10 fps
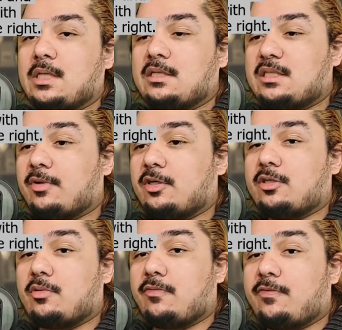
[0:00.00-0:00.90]
Similar
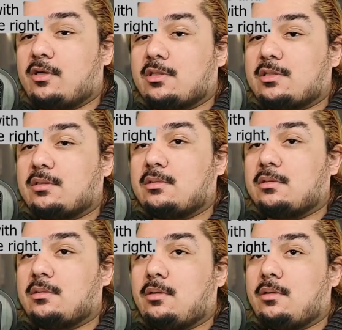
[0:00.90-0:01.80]
to referrals,
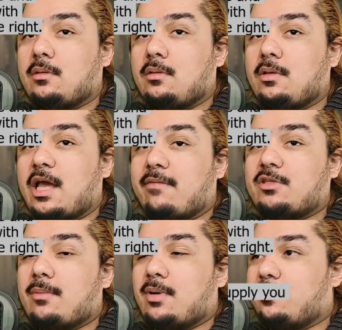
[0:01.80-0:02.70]
you have
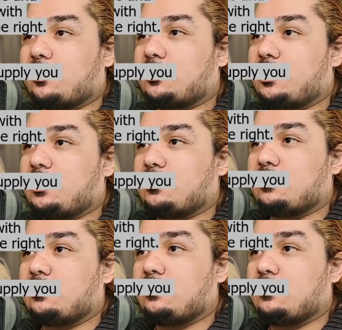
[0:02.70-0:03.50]
job opportunities.